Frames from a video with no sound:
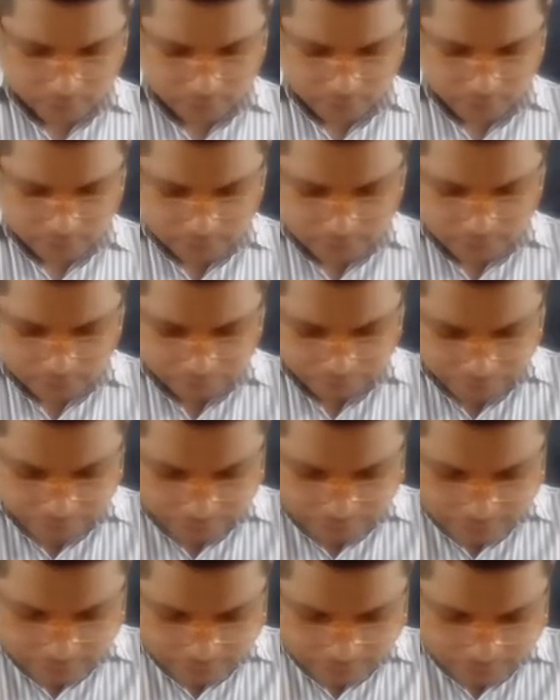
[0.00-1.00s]

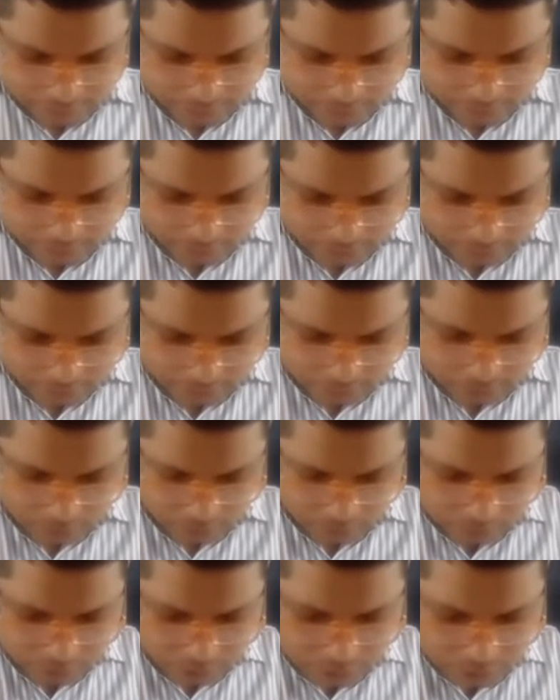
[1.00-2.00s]
defied
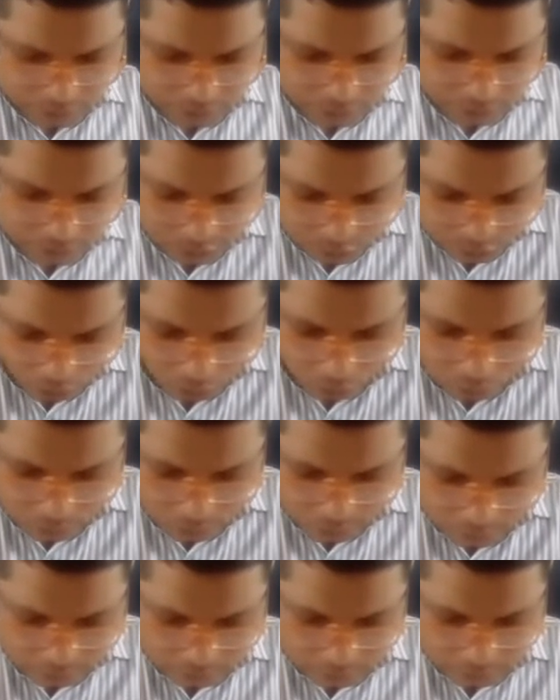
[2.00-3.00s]
commissioner's
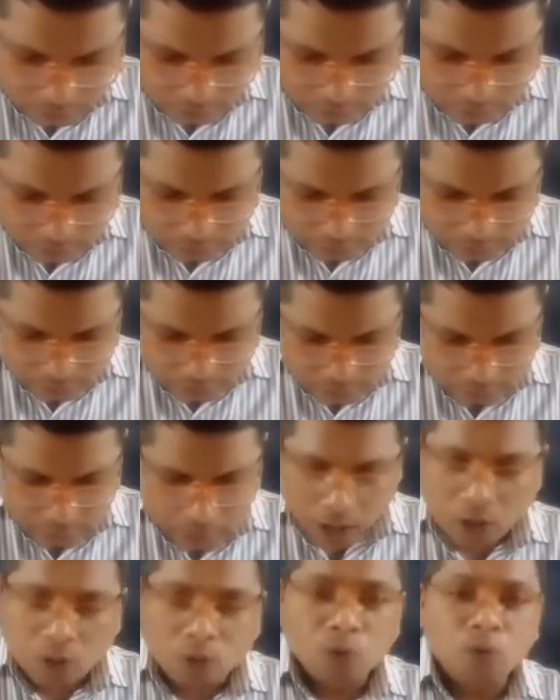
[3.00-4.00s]
order.
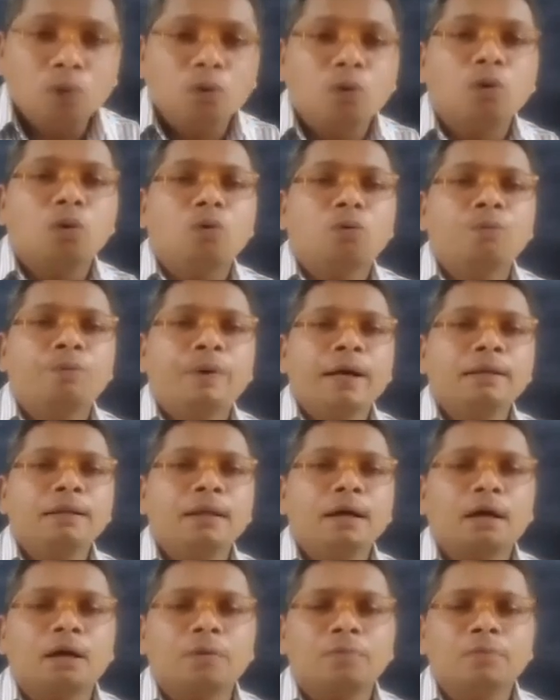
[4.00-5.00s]
Now, when the
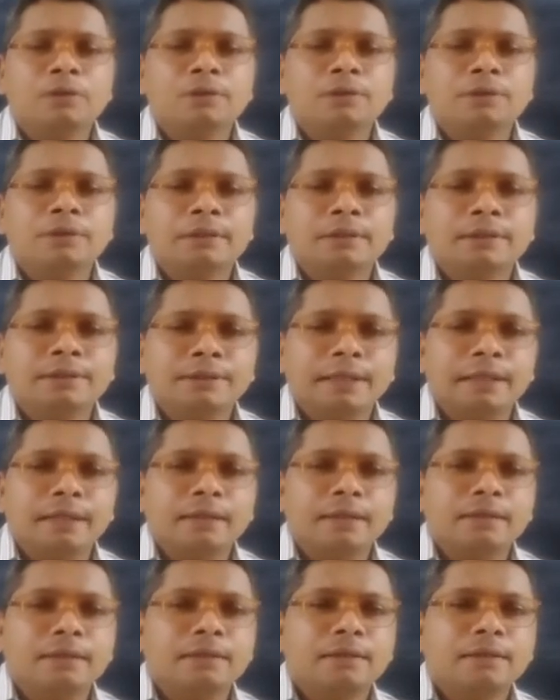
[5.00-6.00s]
commissioner
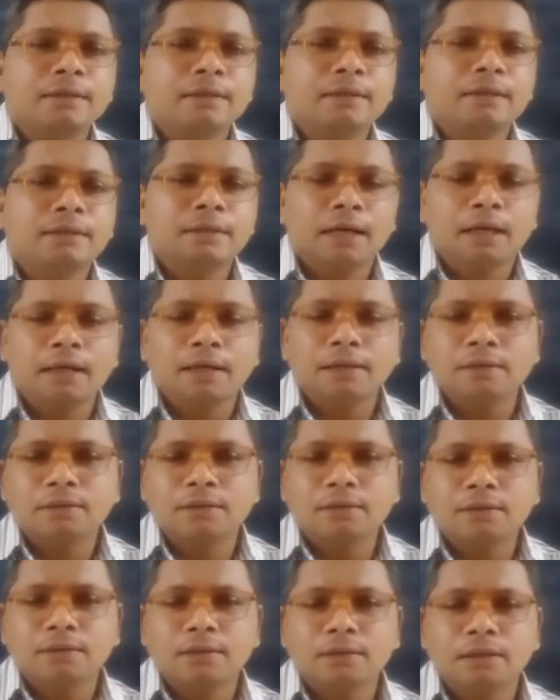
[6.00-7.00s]
said that
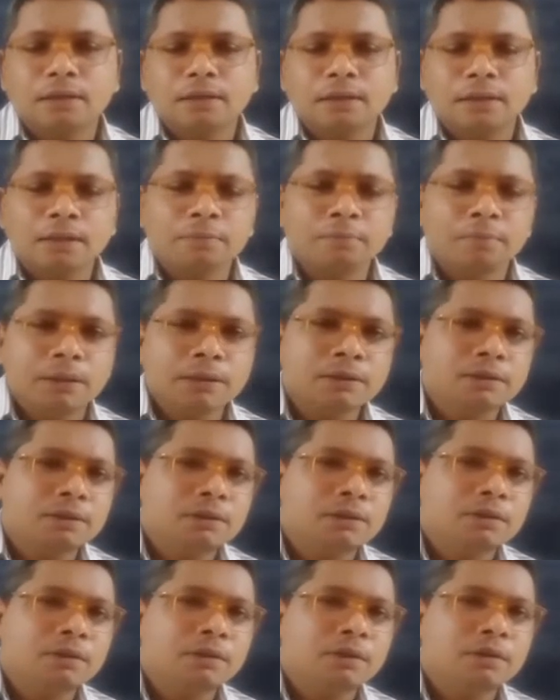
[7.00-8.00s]
he must
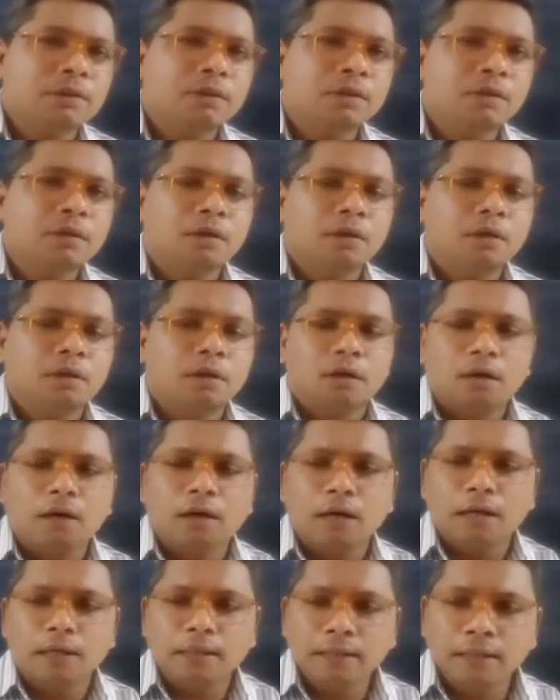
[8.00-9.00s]

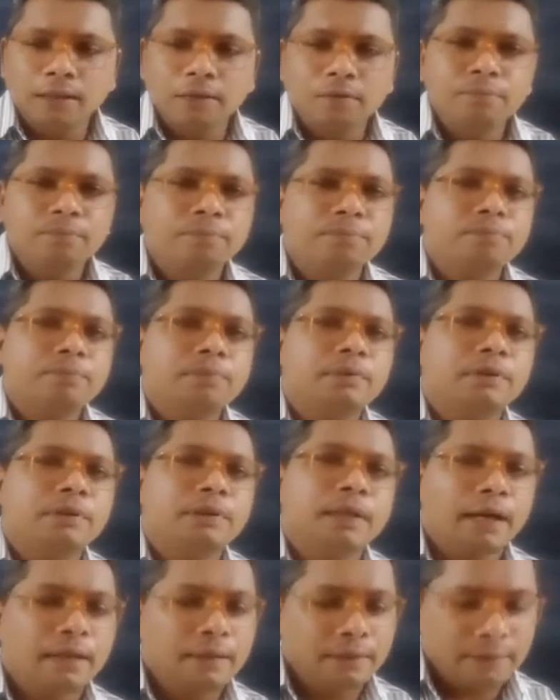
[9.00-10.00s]
leave
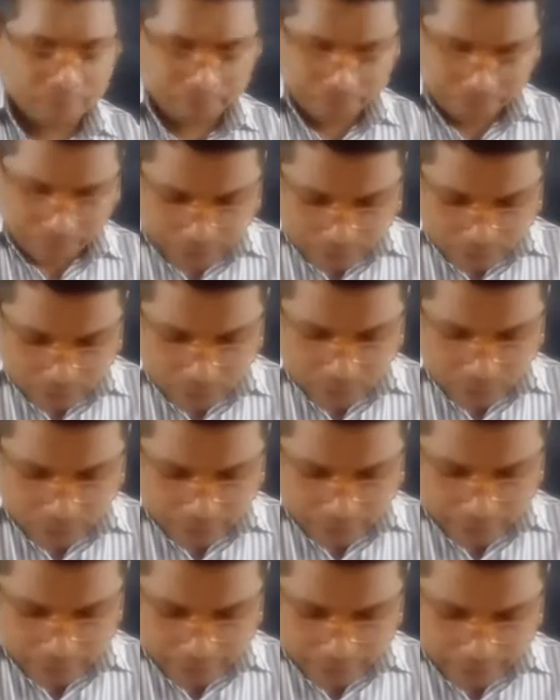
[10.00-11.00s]
that particular
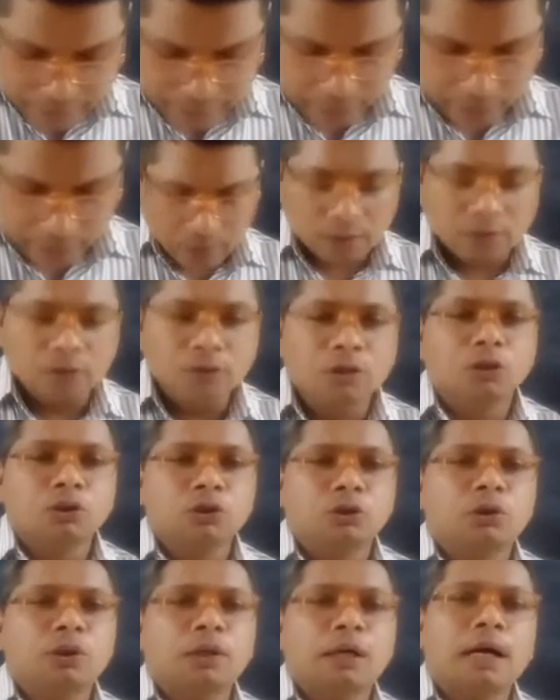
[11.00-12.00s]
area,
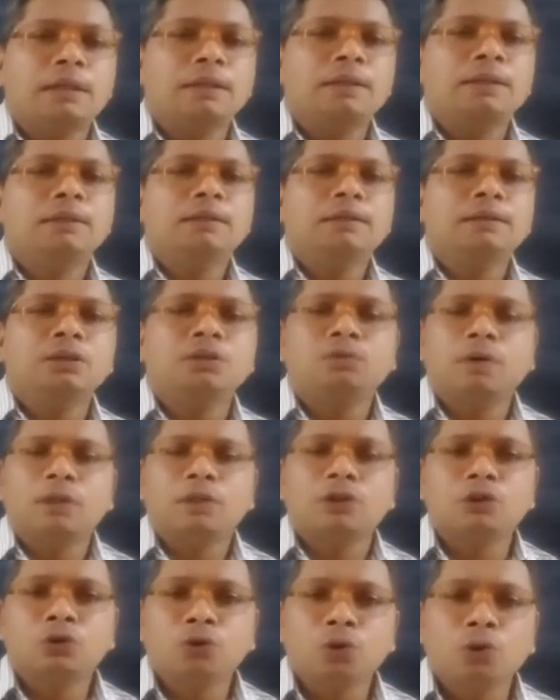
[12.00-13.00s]
so Gandhiji
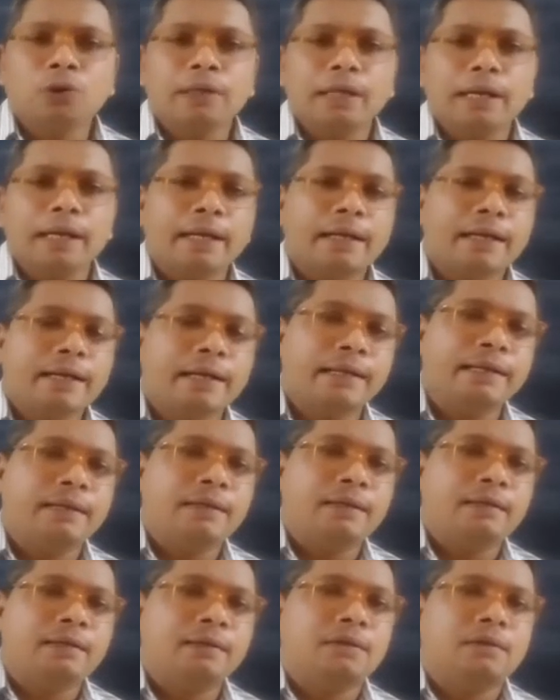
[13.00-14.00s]
was not
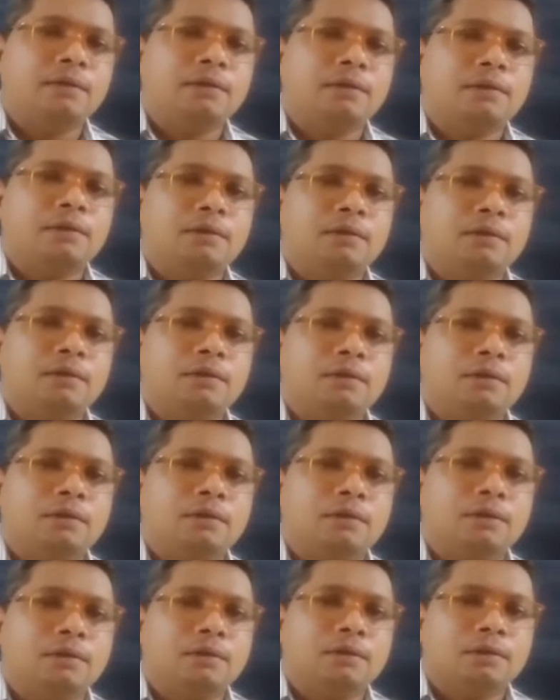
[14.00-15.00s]
agreed
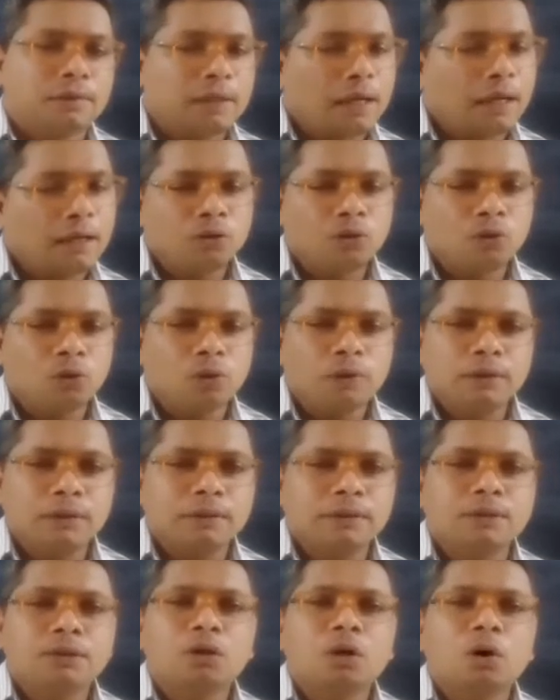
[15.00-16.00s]
that
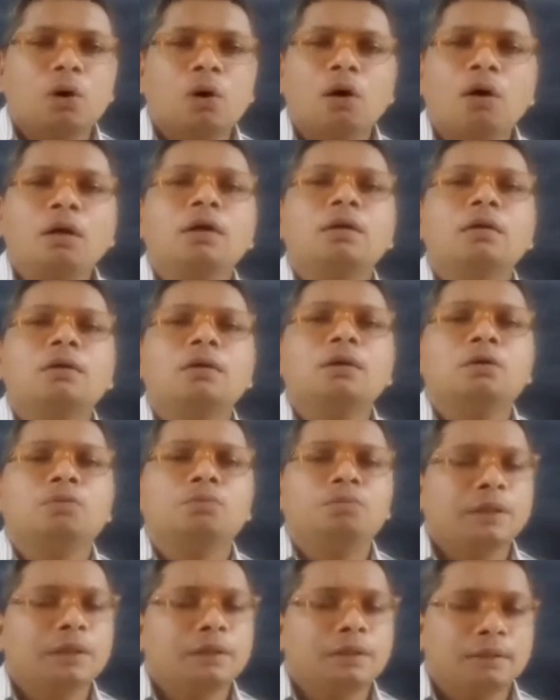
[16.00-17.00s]
notice or
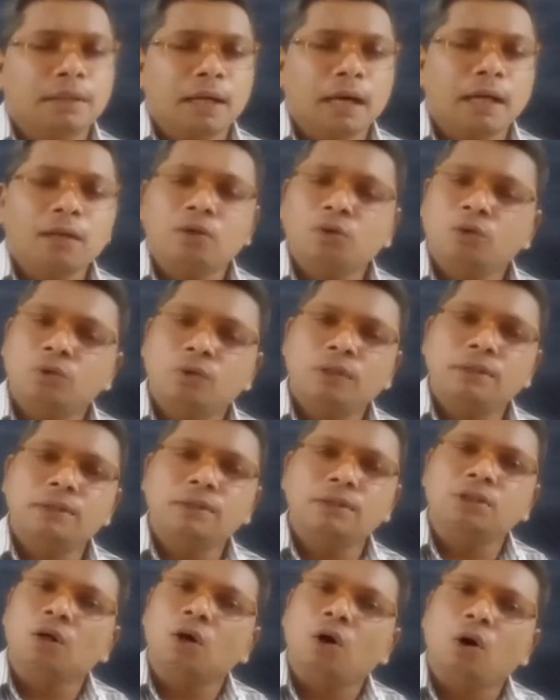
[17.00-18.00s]
with that notice
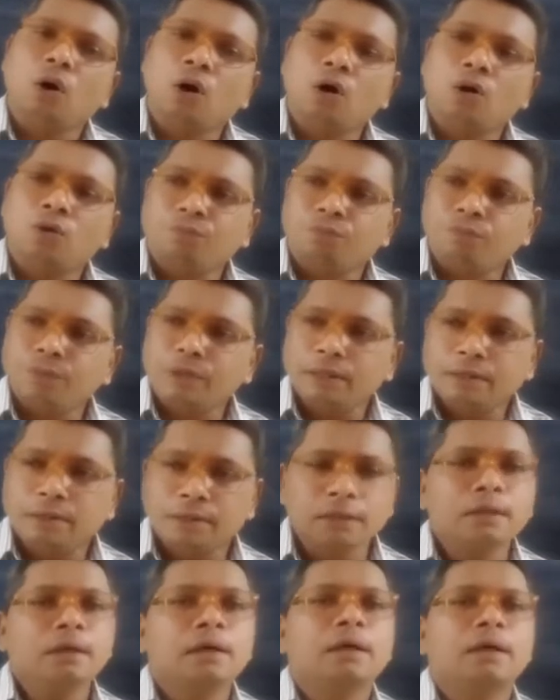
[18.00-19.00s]
or with
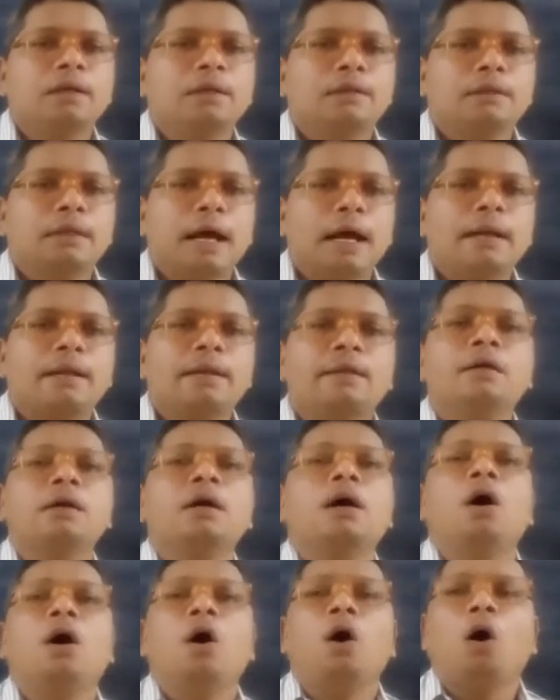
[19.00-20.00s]
that
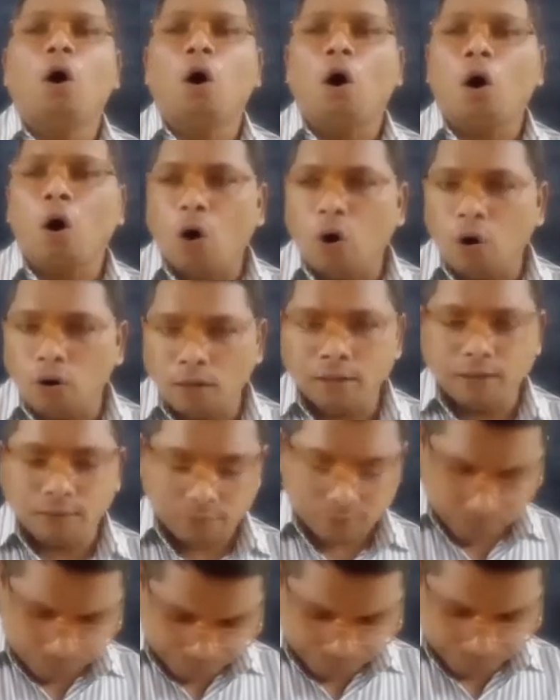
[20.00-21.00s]
order.
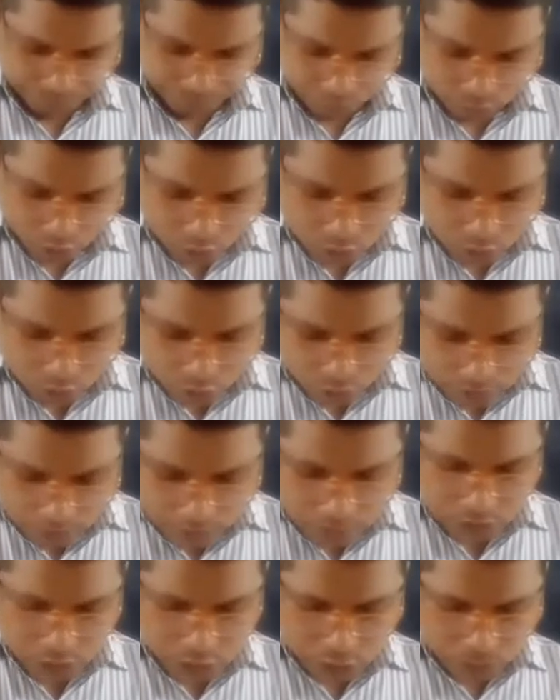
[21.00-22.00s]
So that
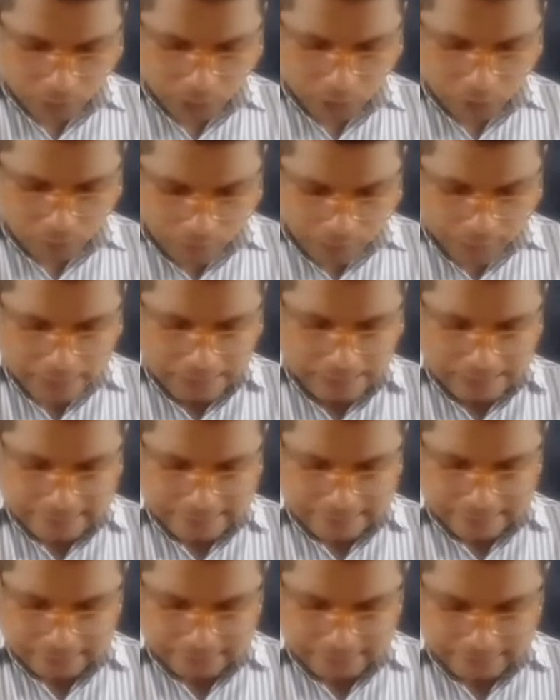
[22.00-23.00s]
is why what he
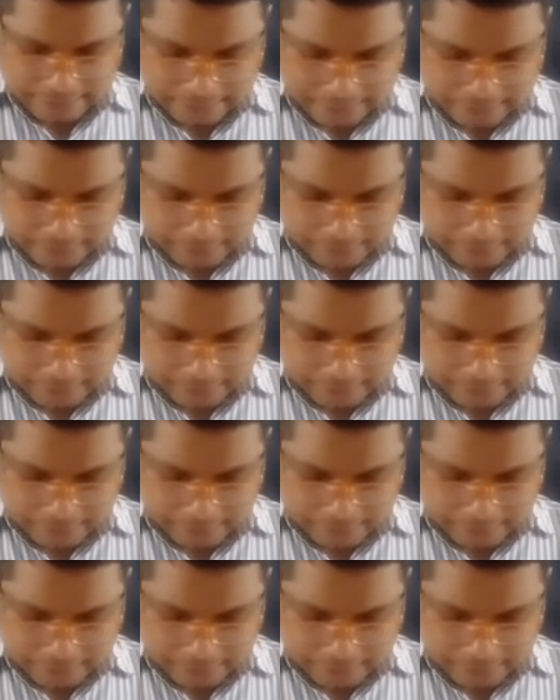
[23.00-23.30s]
says here: